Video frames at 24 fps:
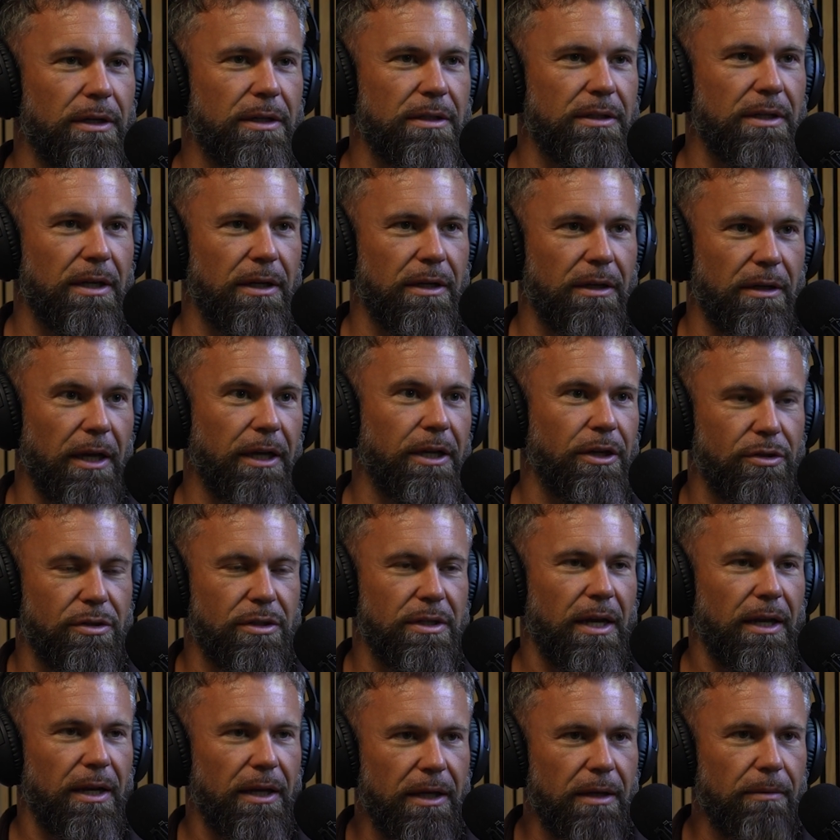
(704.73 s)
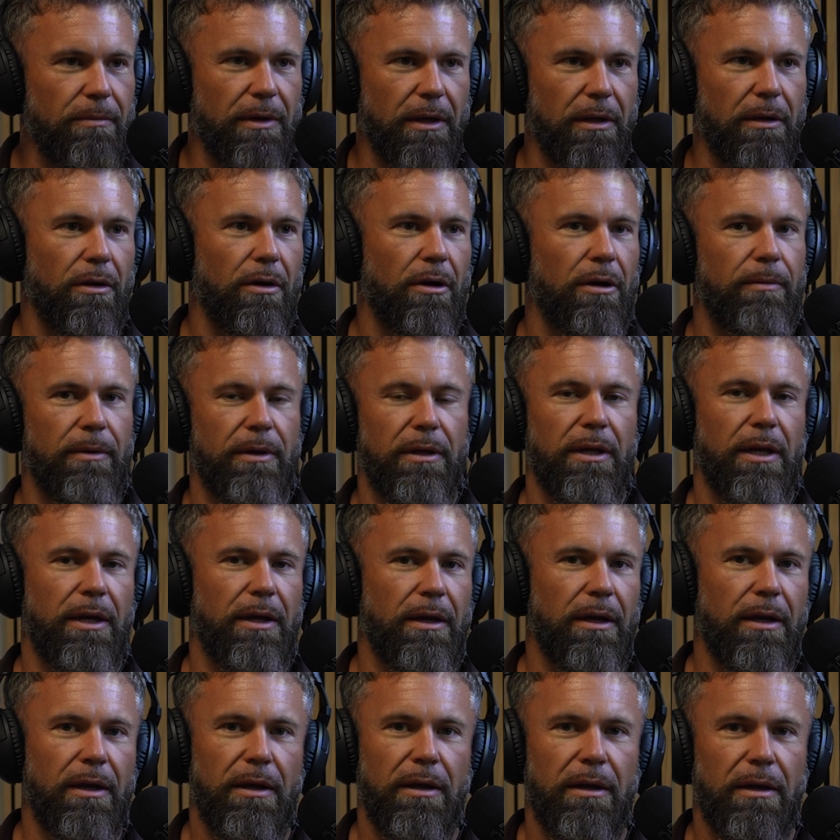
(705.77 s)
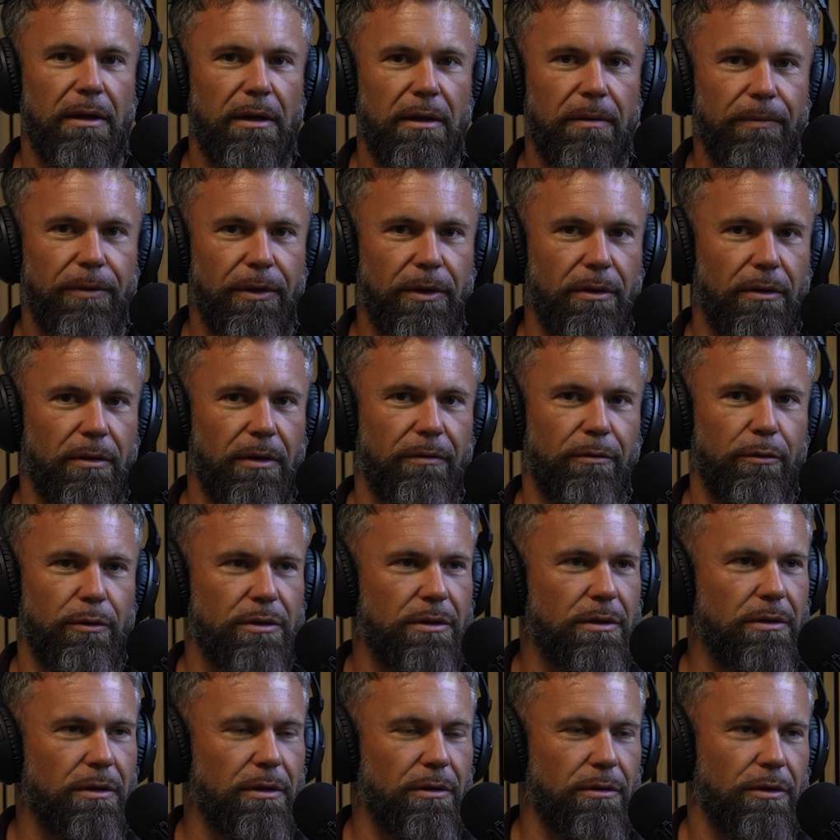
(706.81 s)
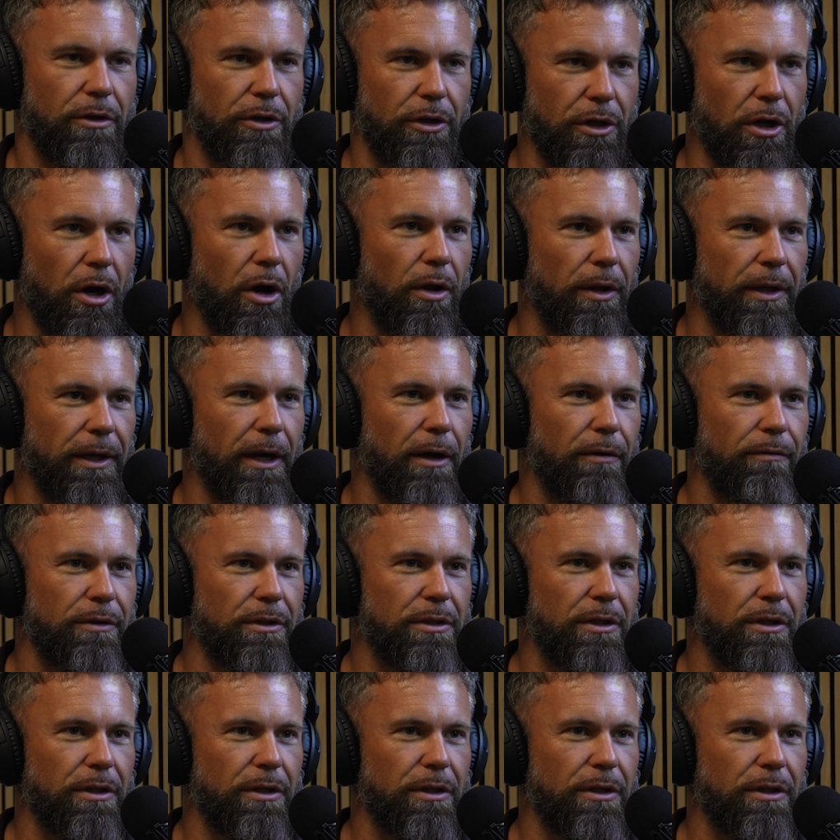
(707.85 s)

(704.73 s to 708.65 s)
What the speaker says: Because then, like you said, it can be alarming. Like, everyone, you're calling out